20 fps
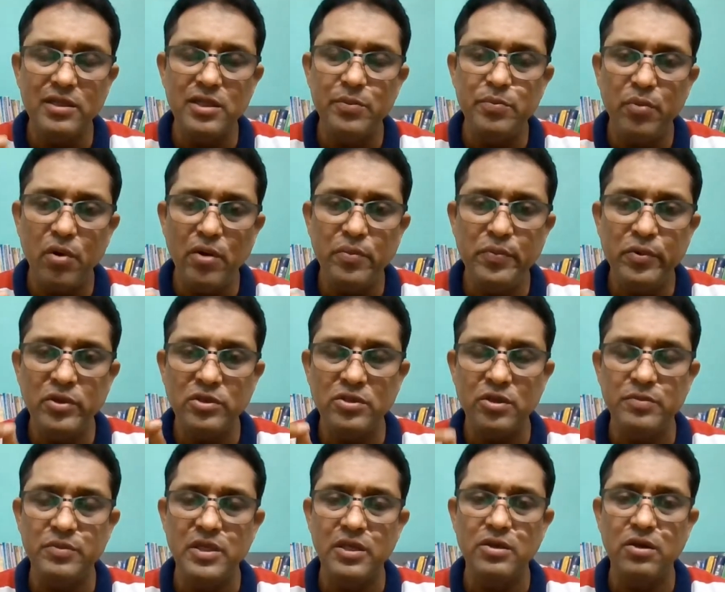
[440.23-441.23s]
the purpose of
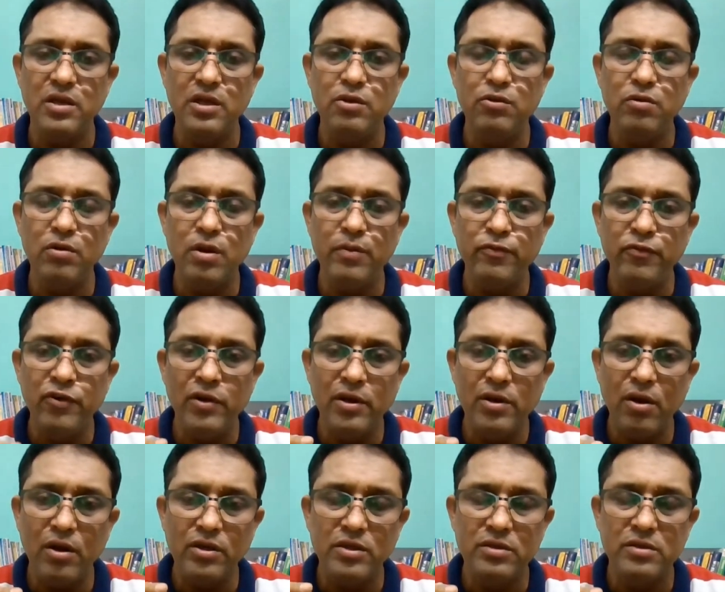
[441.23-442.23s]
the curriculum will
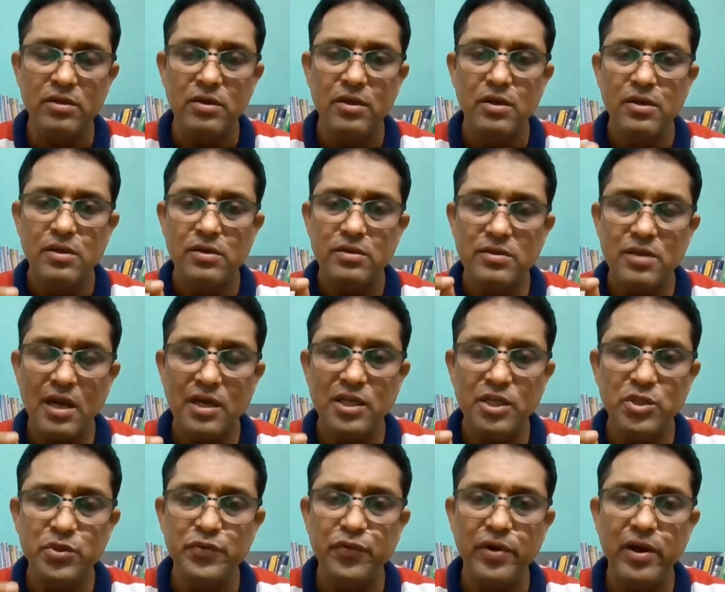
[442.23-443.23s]
not
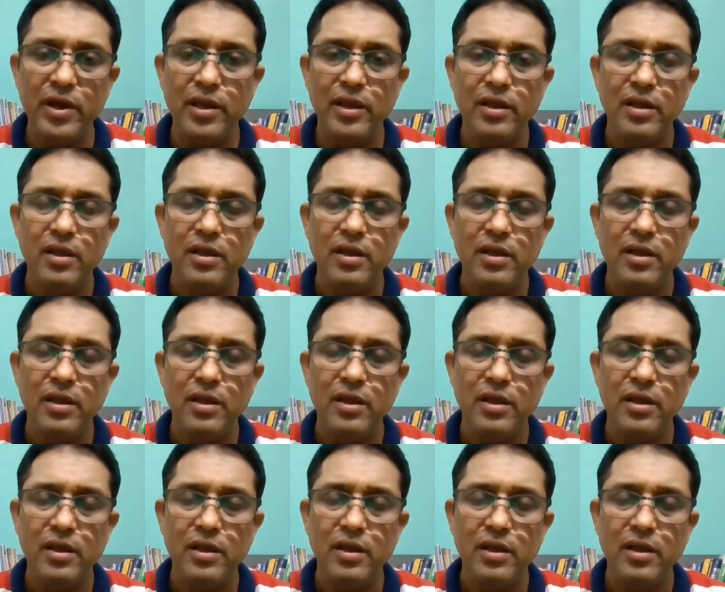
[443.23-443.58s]
satisfy